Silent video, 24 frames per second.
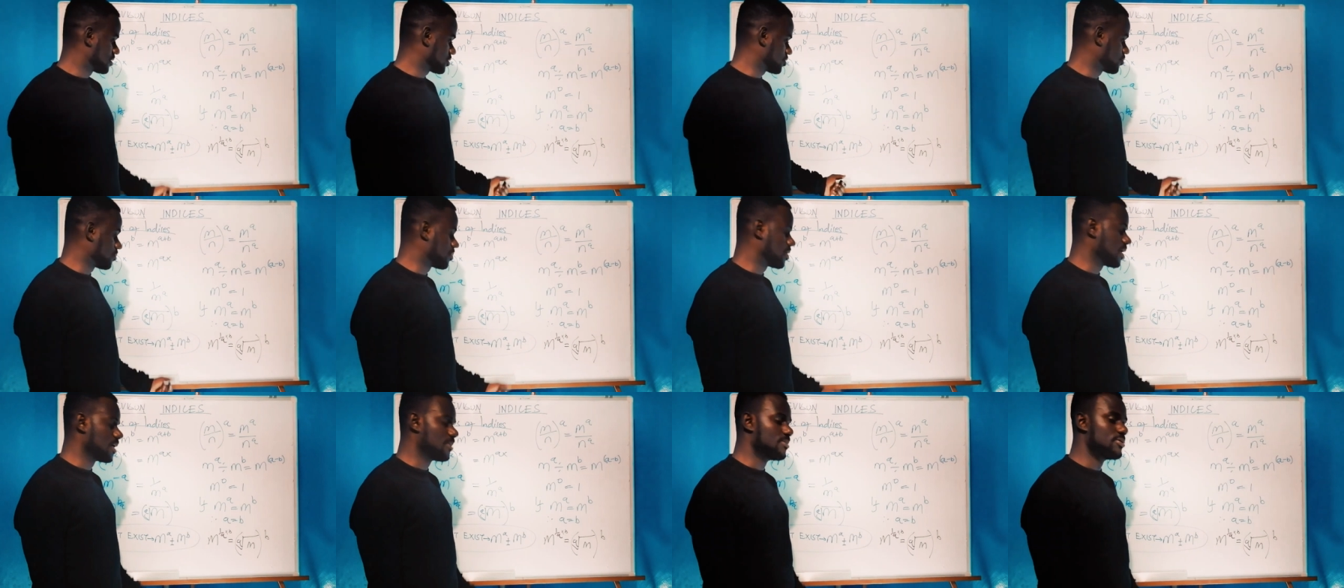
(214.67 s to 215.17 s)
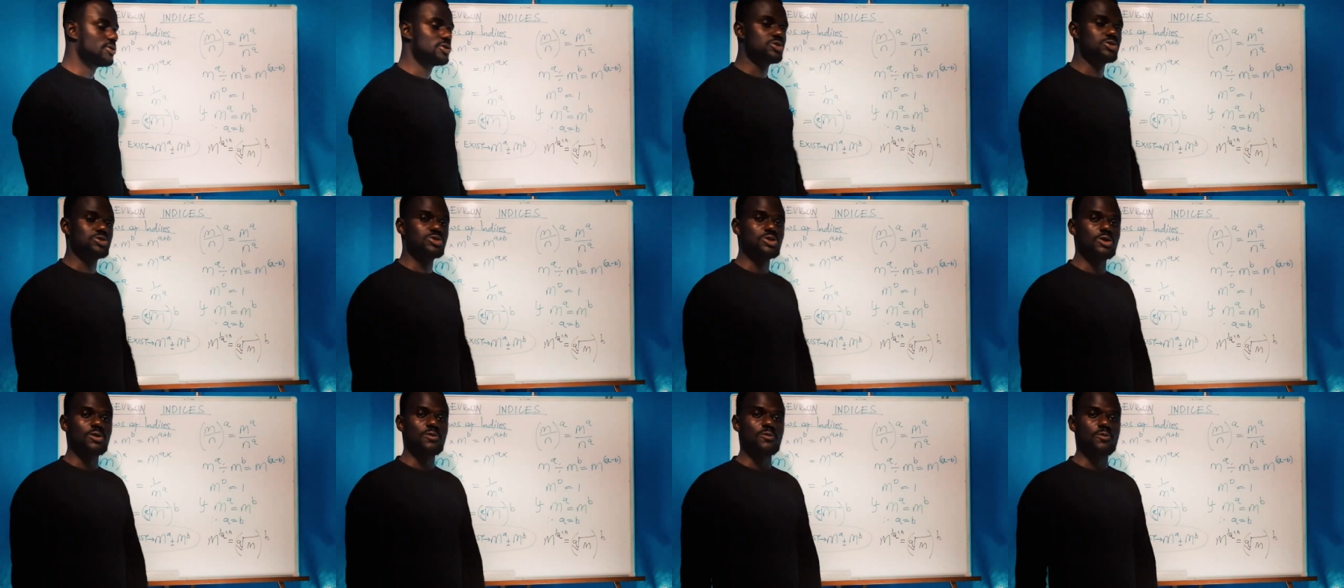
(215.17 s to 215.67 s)
to be able to
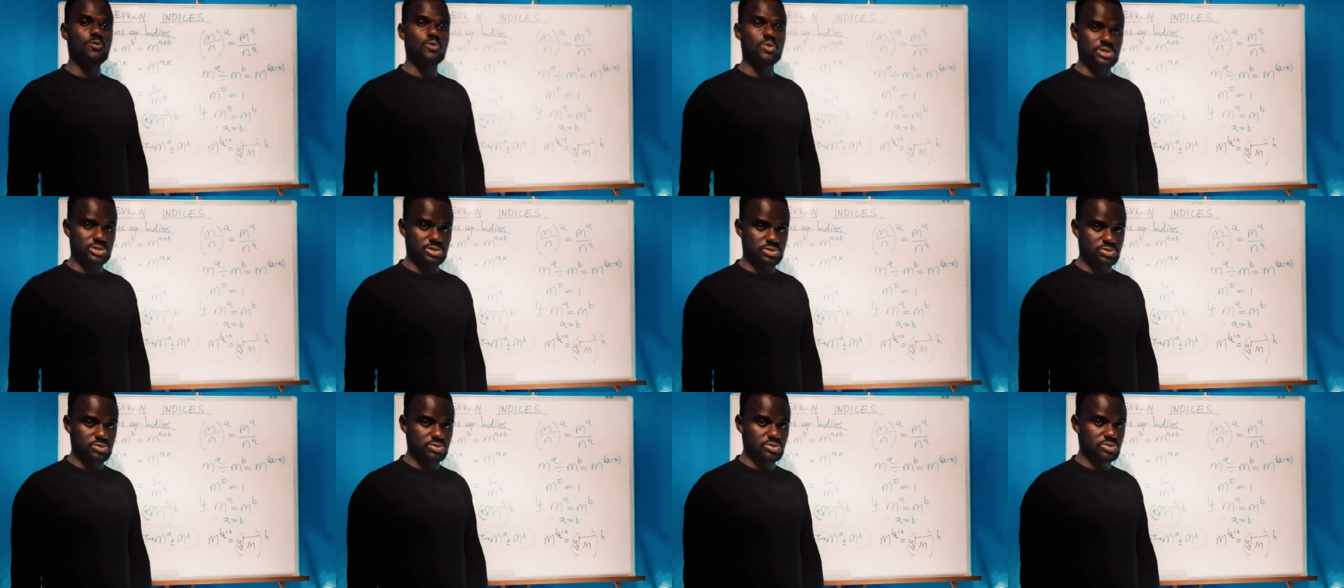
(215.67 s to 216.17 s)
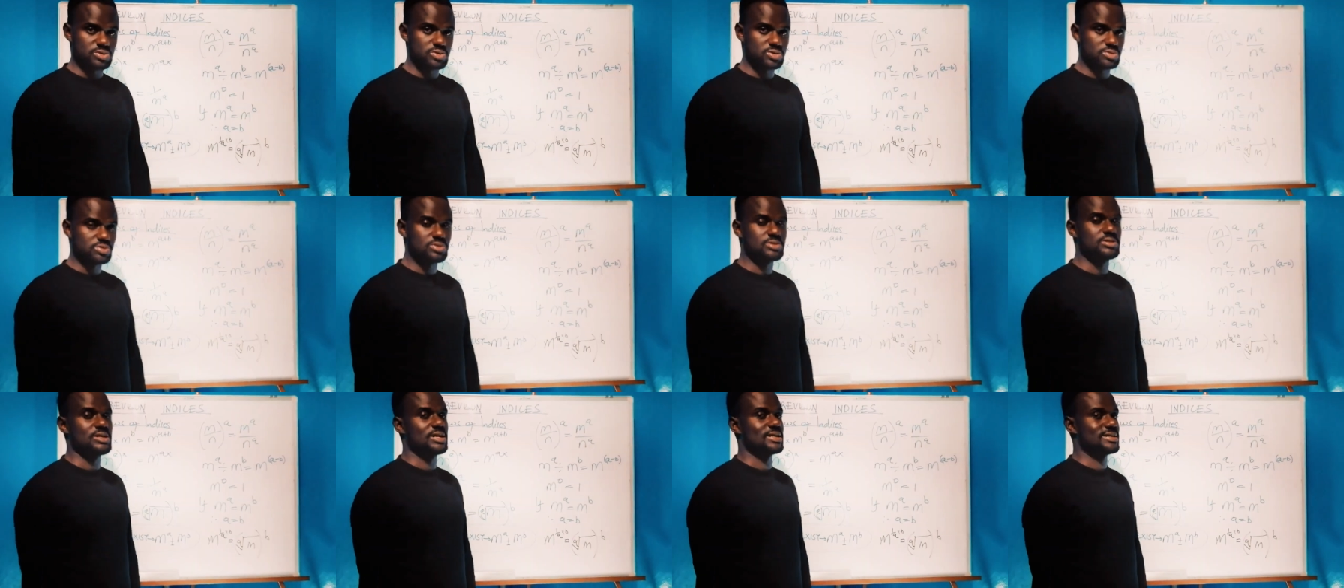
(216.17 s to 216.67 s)
solve questions
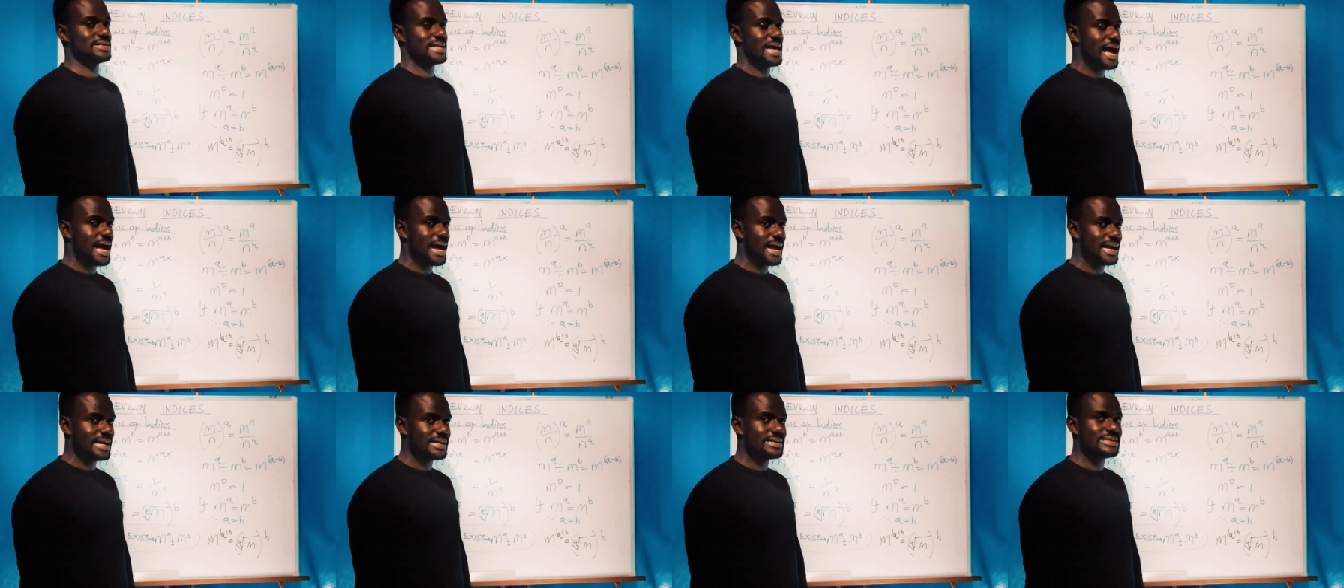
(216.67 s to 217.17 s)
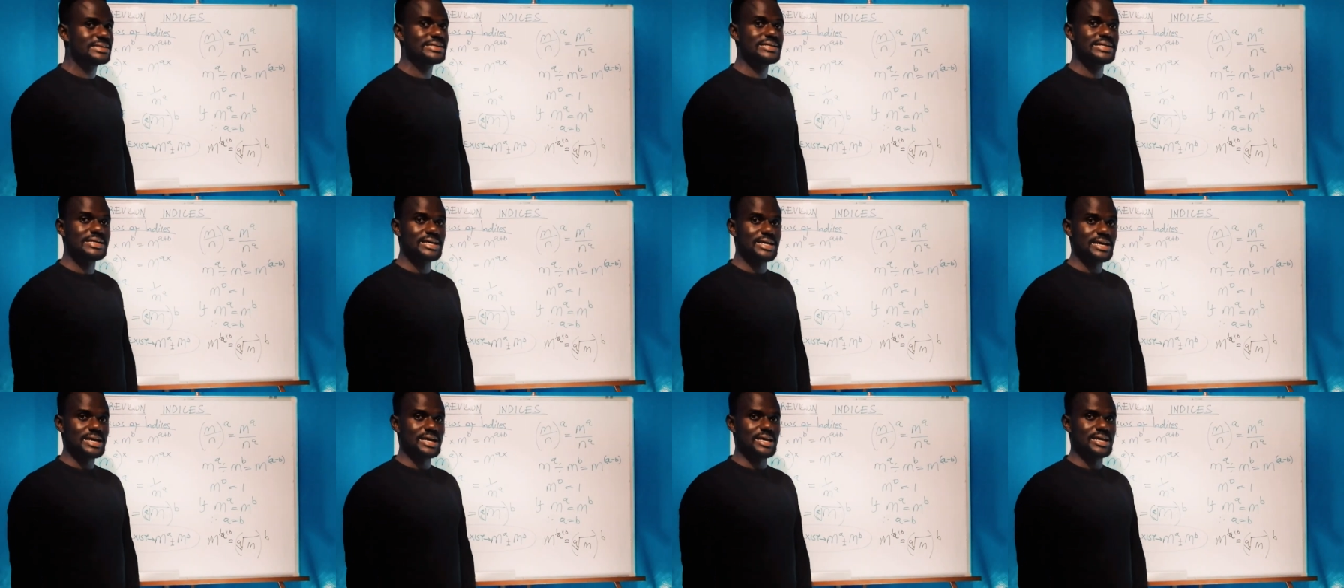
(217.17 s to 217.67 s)
that add
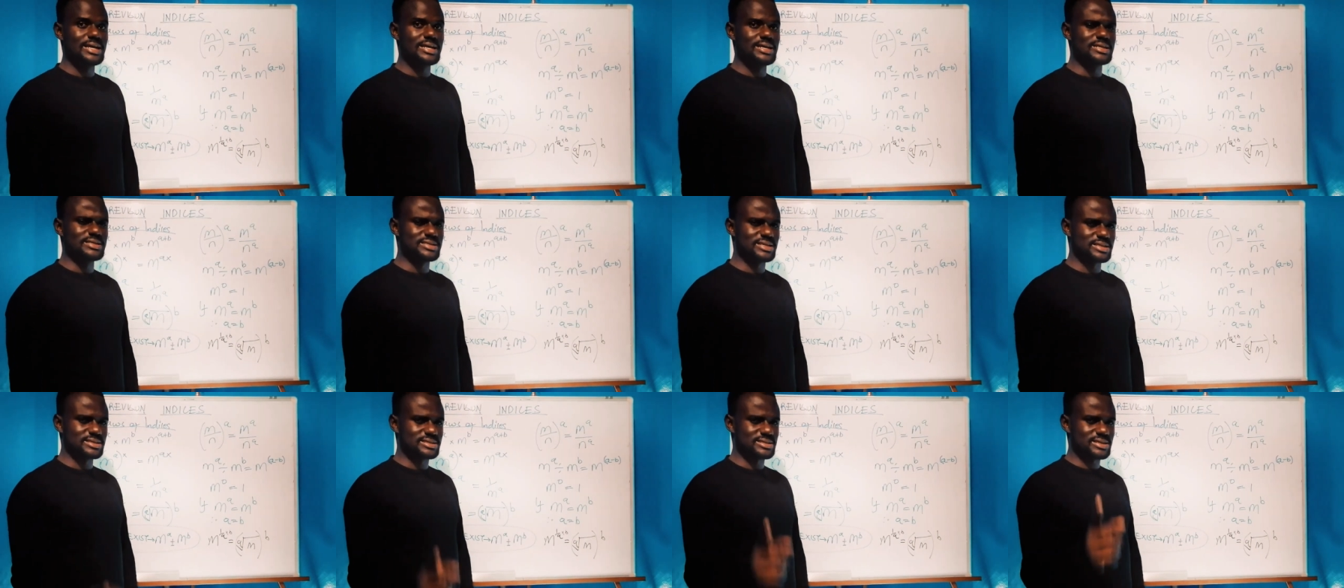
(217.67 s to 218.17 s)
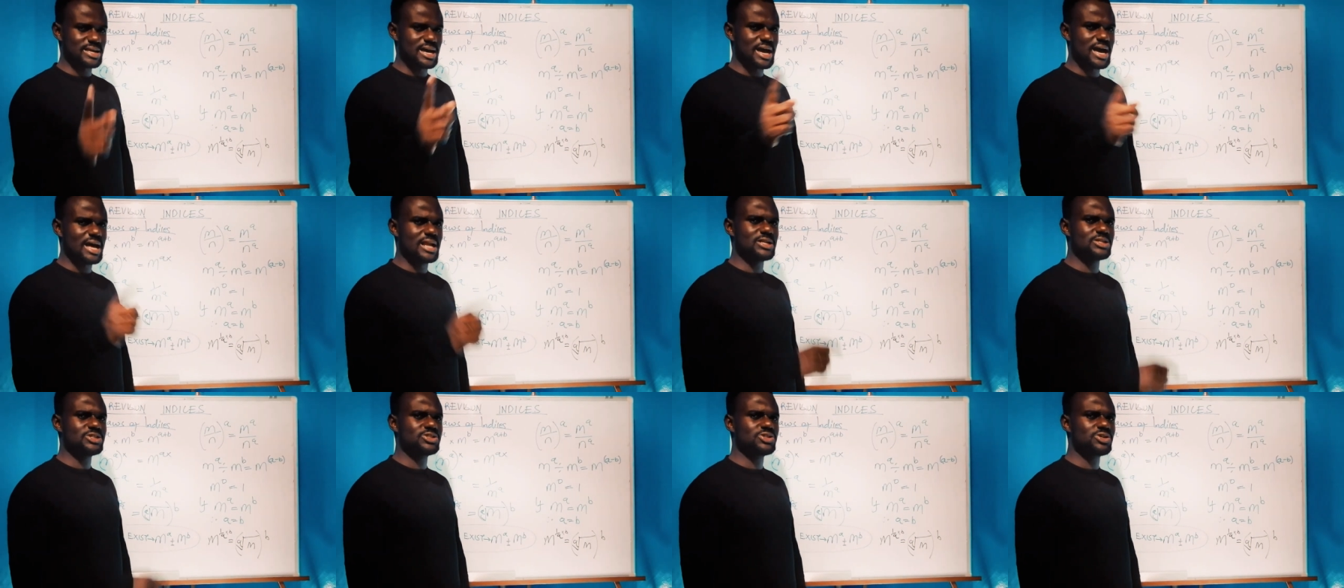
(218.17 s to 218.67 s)
indices.
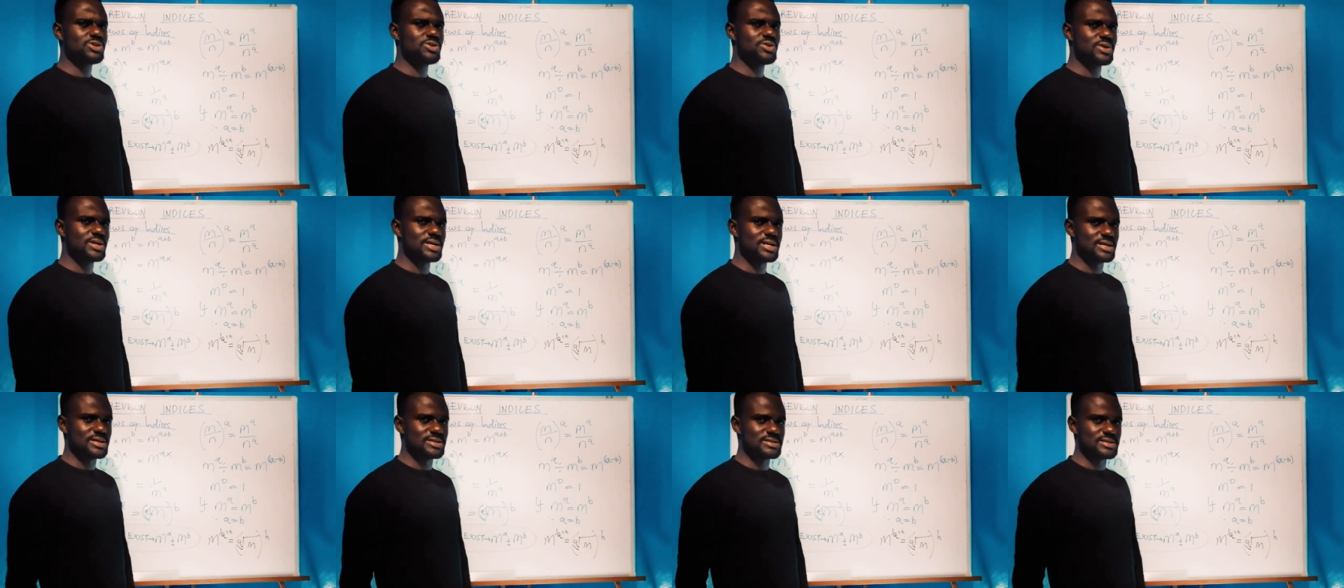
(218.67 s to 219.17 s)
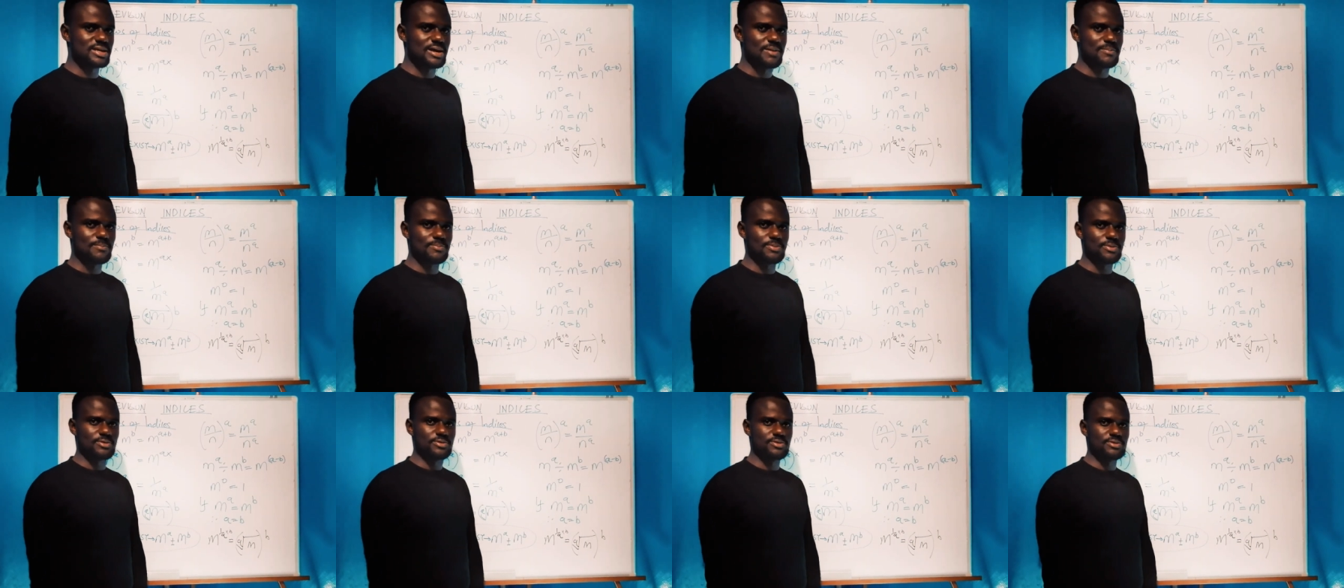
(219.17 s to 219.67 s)
I'll show you an
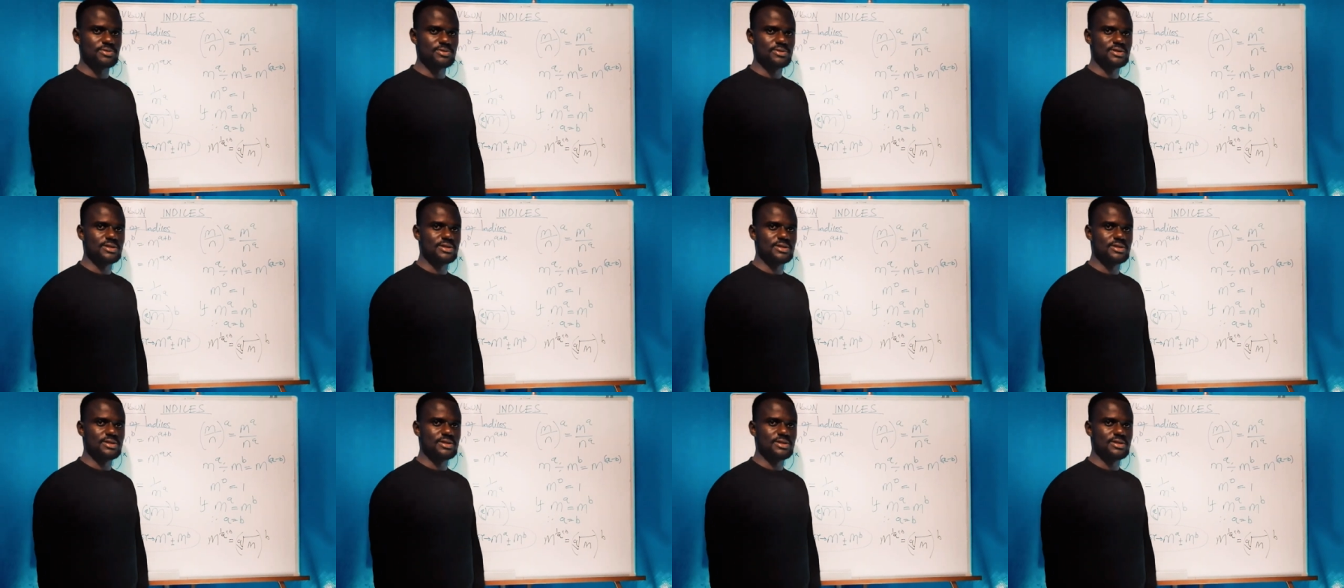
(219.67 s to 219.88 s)
example.